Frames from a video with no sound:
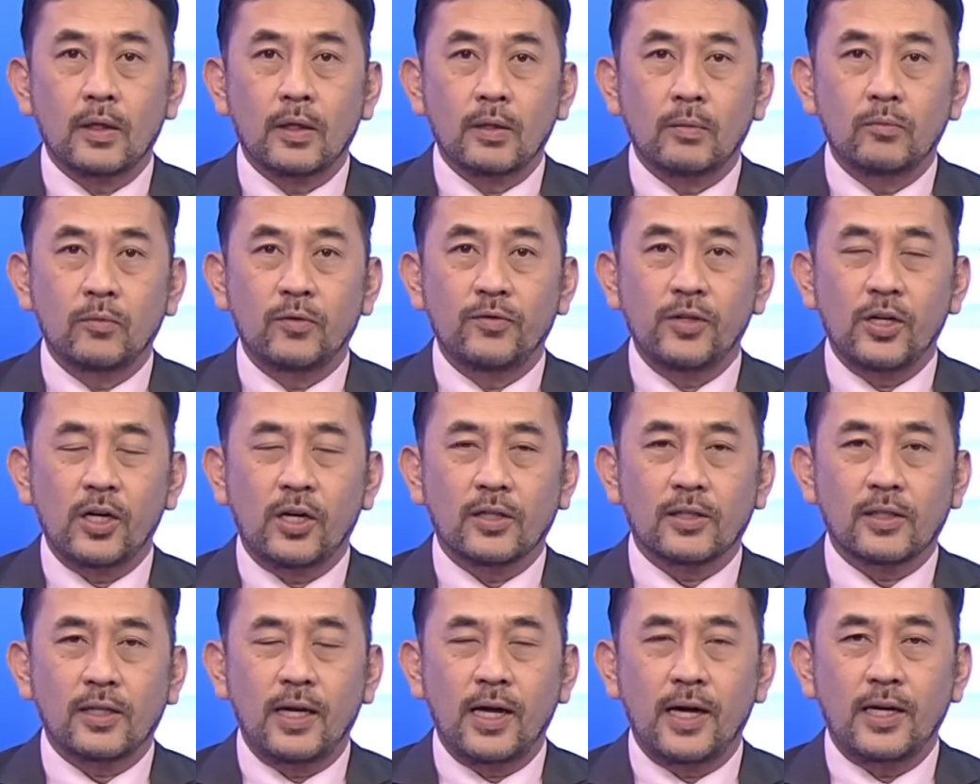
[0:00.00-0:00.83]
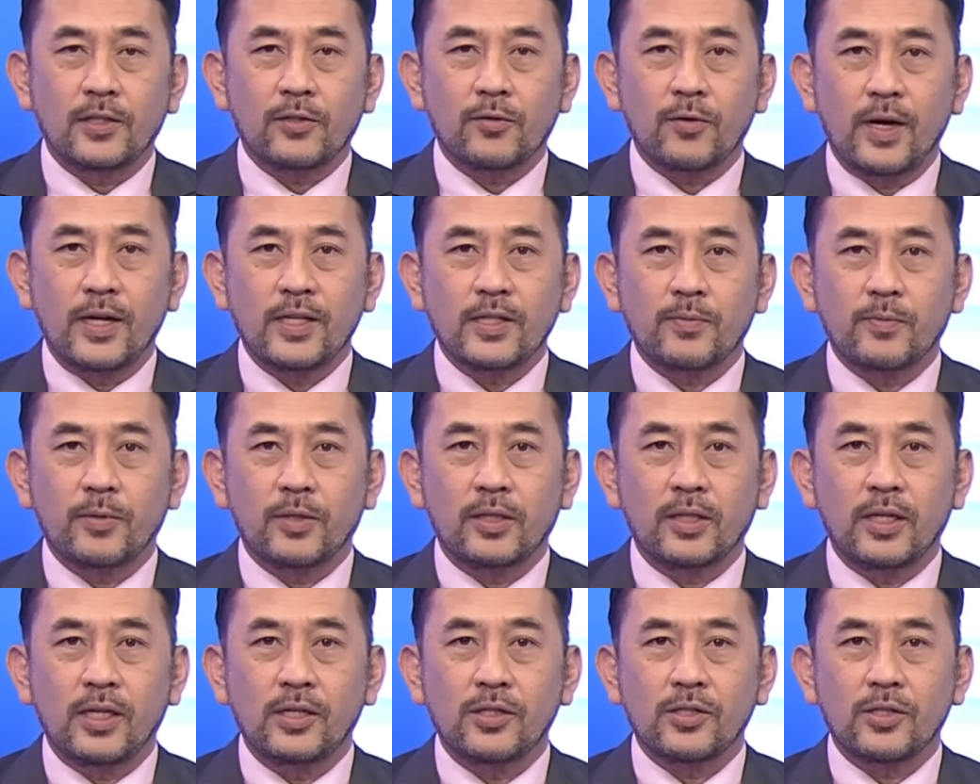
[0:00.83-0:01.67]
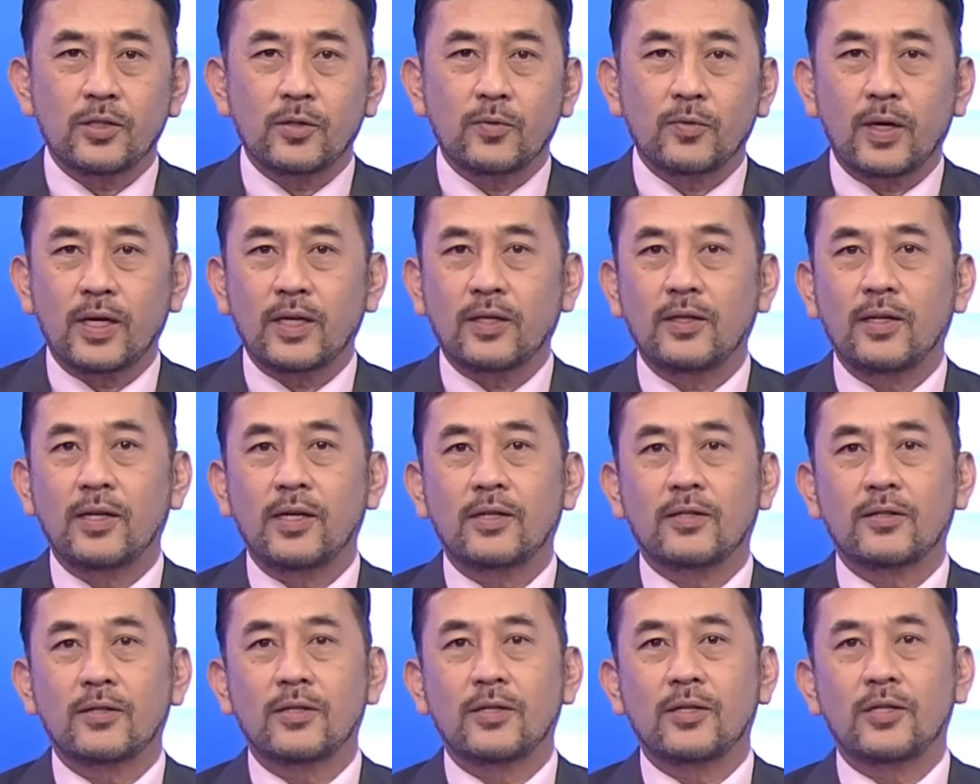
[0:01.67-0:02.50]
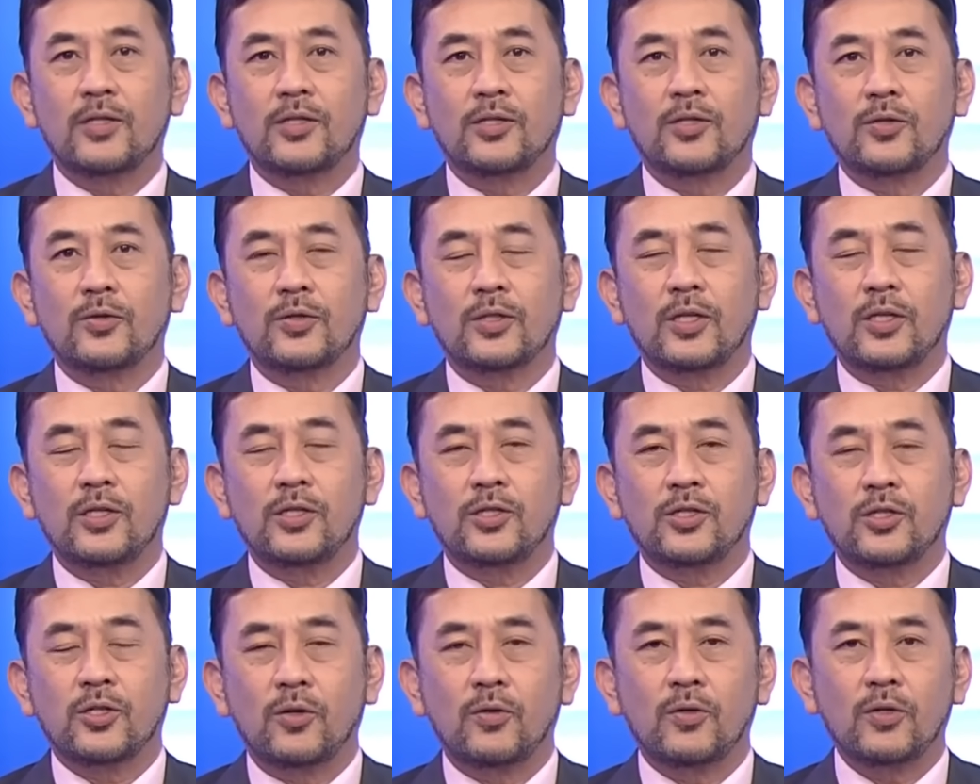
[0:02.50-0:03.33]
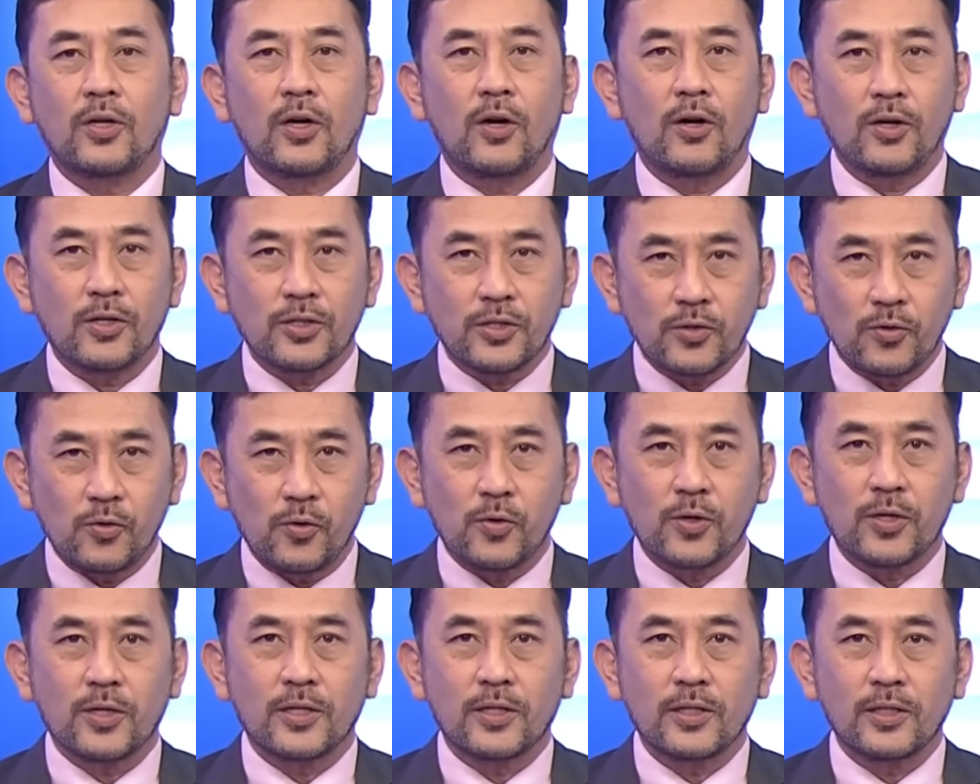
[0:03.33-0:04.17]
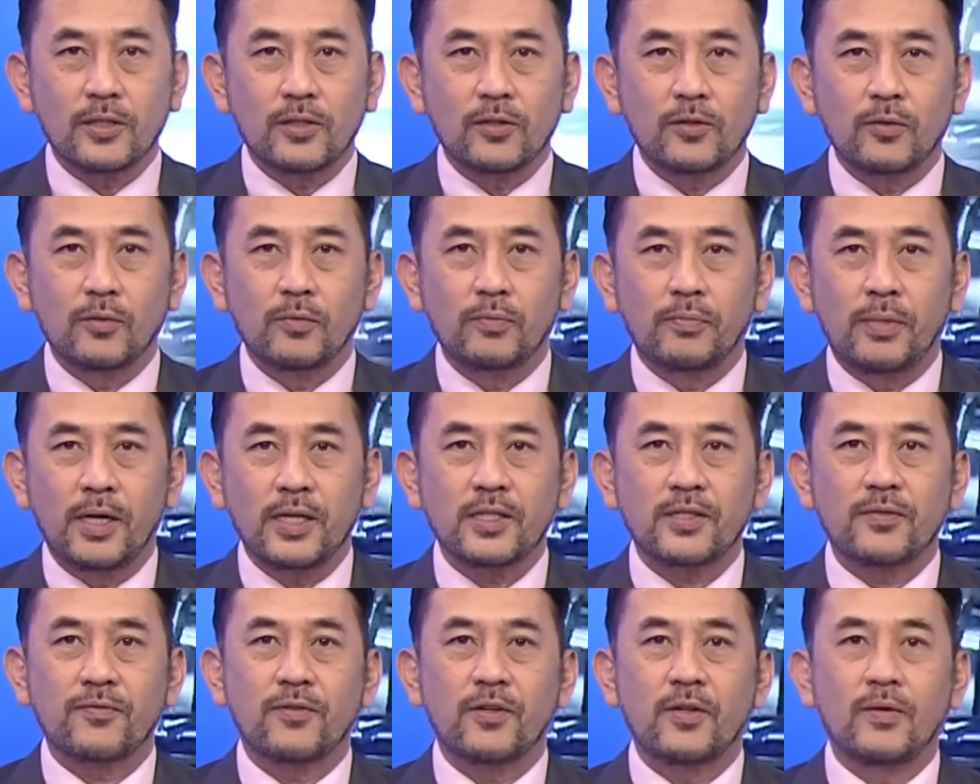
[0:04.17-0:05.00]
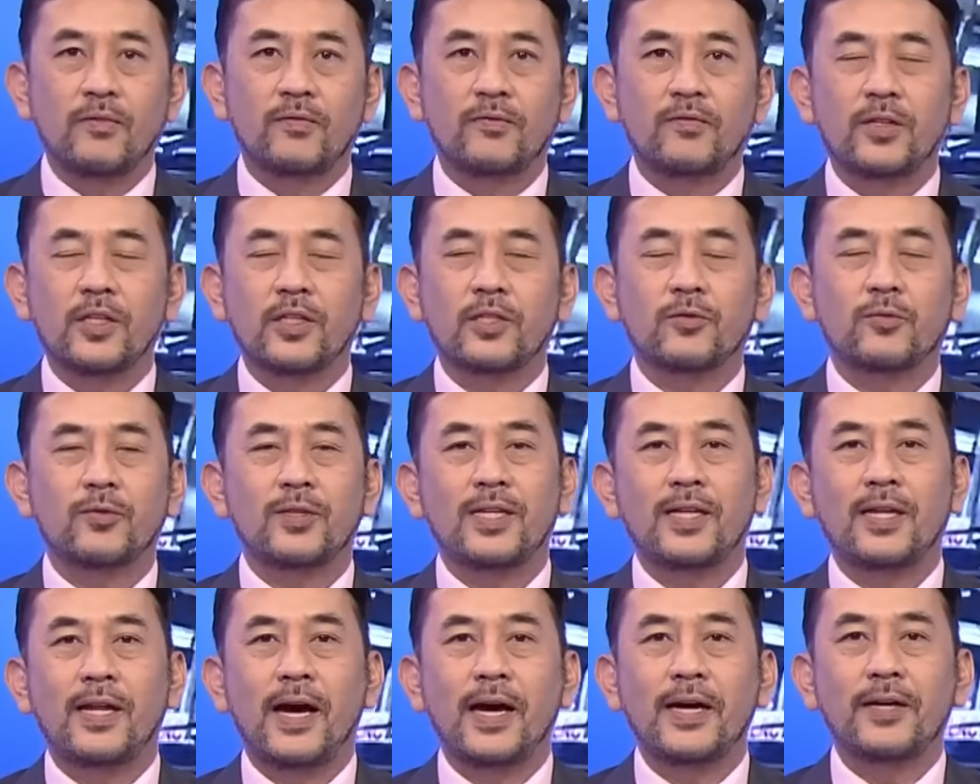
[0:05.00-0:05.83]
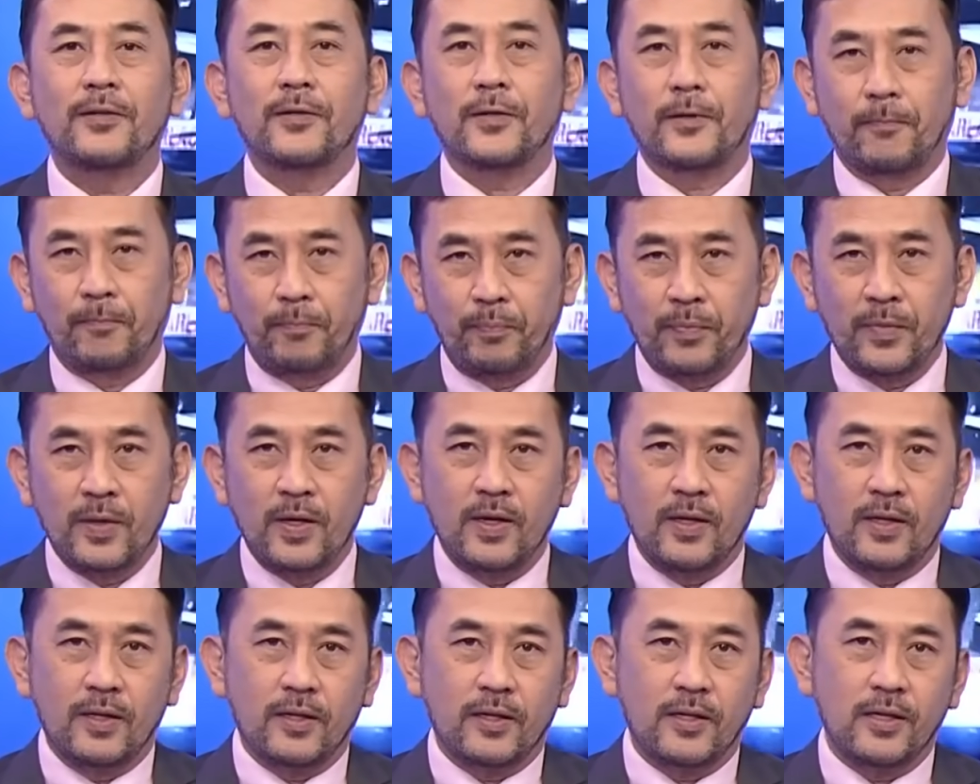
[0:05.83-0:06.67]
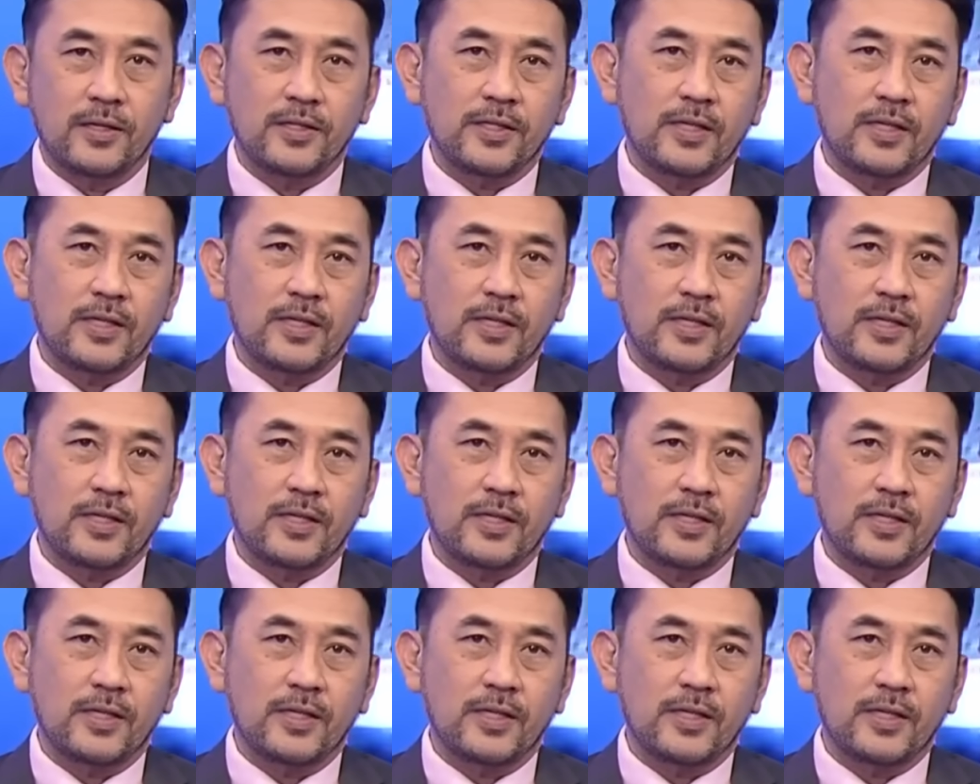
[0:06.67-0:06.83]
Moving on, the Land Transportation Regulator issues a show cause order to bus firm Victory Liner. This